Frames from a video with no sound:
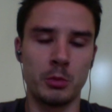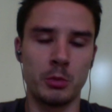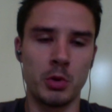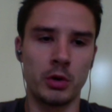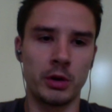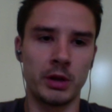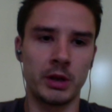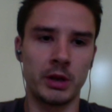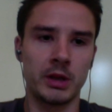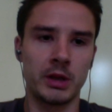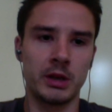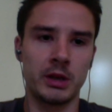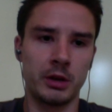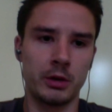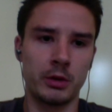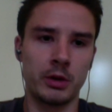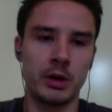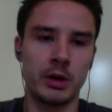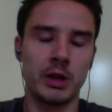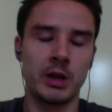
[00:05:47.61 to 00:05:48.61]
the morning,
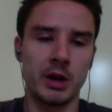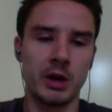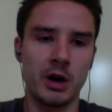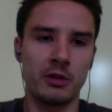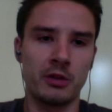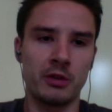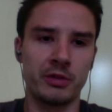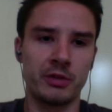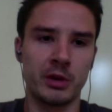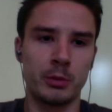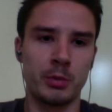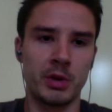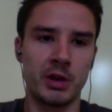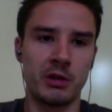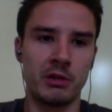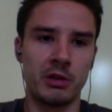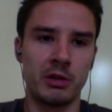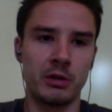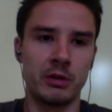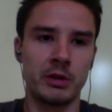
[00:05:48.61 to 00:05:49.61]
you know, in a half an hour
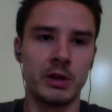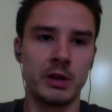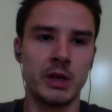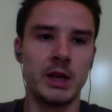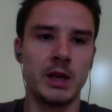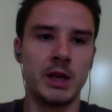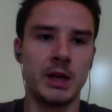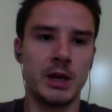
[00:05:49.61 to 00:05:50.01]
period,